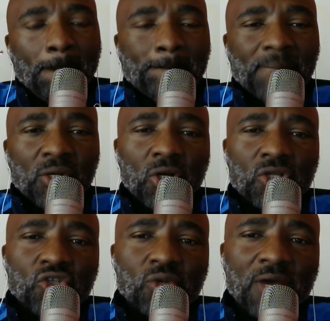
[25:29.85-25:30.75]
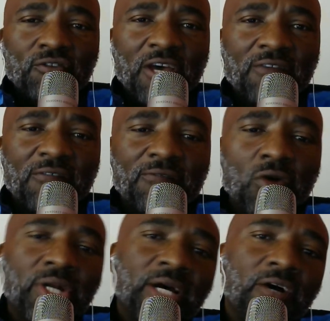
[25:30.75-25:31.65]
because you have to have a
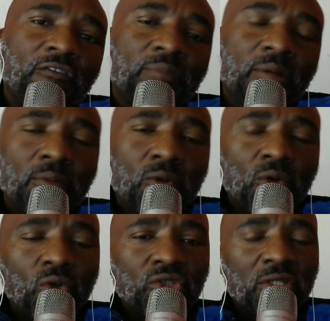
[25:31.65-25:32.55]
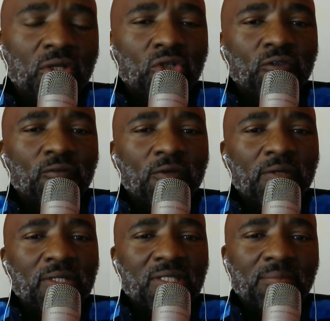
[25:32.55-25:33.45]
fodder of people who are still going to vote for
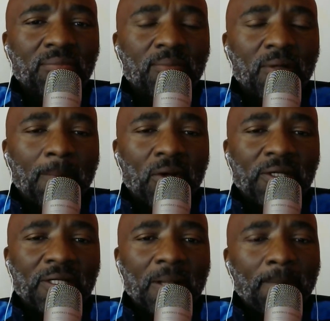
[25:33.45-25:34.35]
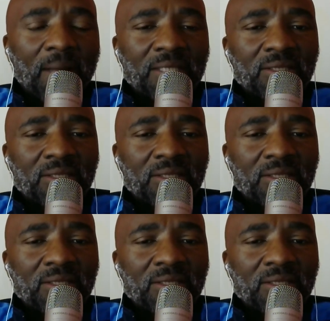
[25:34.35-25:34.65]
the same political party.